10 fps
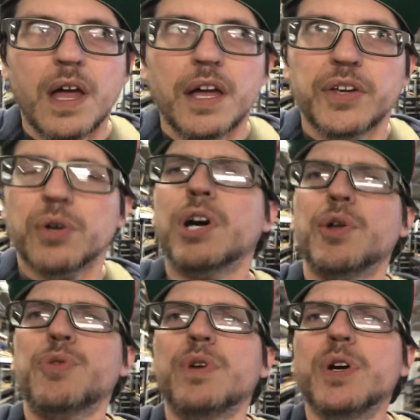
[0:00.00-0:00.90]
you'll go
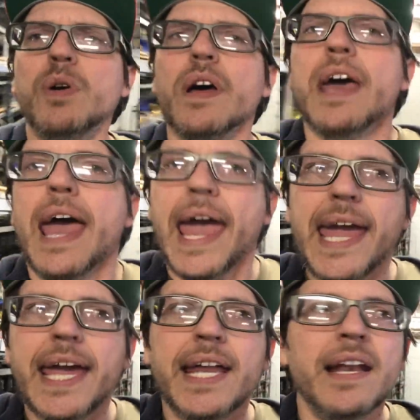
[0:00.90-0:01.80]
through
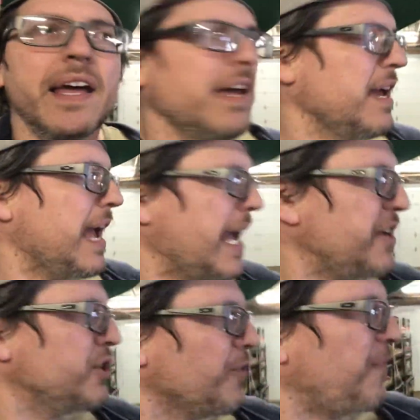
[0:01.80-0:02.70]
and
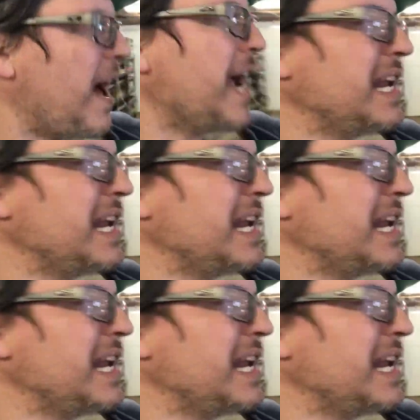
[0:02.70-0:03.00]
you'll find